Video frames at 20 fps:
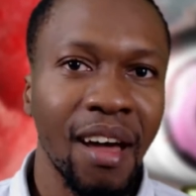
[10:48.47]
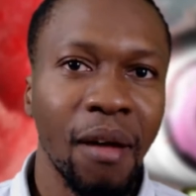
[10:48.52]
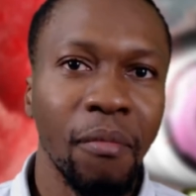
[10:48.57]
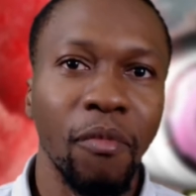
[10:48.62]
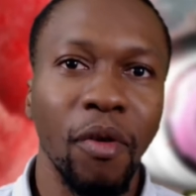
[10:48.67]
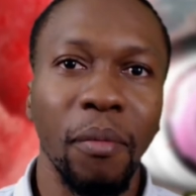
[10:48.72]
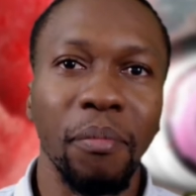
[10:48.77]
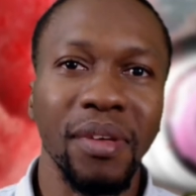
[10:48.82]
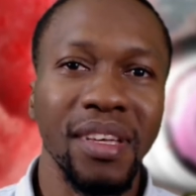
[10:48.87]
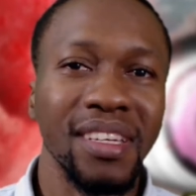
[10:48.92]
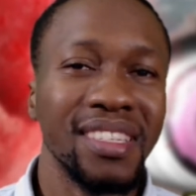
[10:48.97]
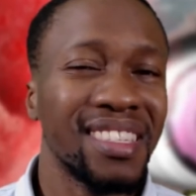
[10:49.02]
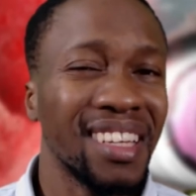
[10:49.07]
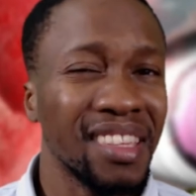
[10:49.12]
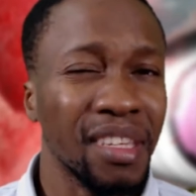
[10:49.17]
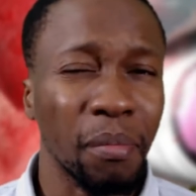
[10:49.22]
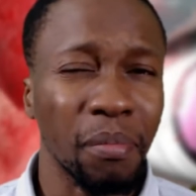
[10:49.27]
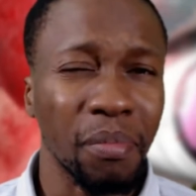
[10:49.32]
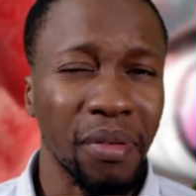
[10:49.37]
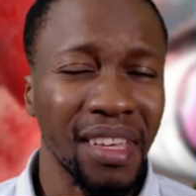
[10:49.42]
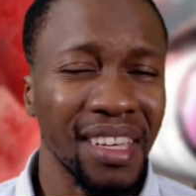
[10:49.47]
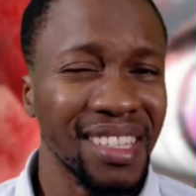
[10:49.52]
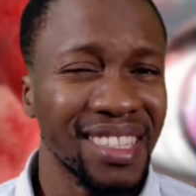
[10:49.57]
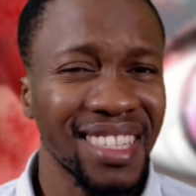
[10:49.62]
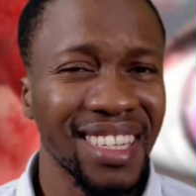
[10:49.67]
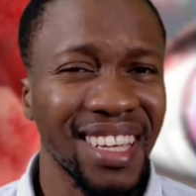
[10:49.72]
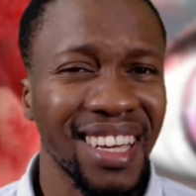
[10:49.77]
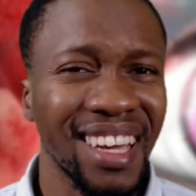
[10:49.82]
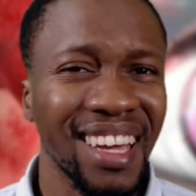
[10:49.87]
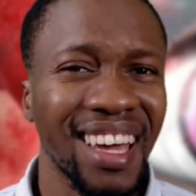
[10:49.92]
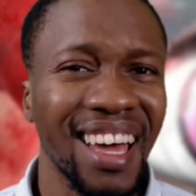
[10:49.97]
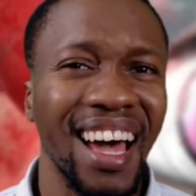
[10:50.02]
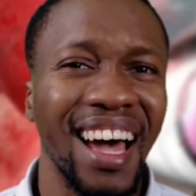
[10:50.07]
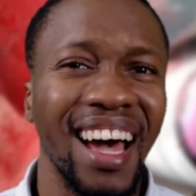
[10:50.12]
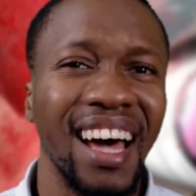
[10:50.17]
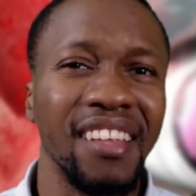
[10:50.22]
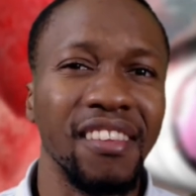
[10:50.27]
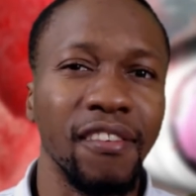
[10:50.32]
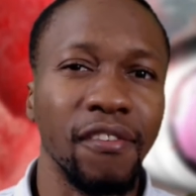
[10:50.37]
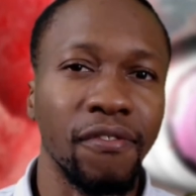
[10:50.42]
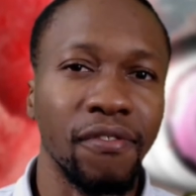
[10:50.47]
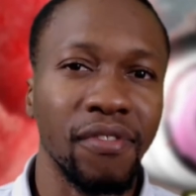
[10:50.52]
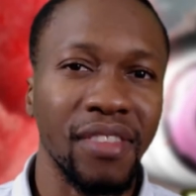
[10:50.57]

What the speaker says: but based on the pacing and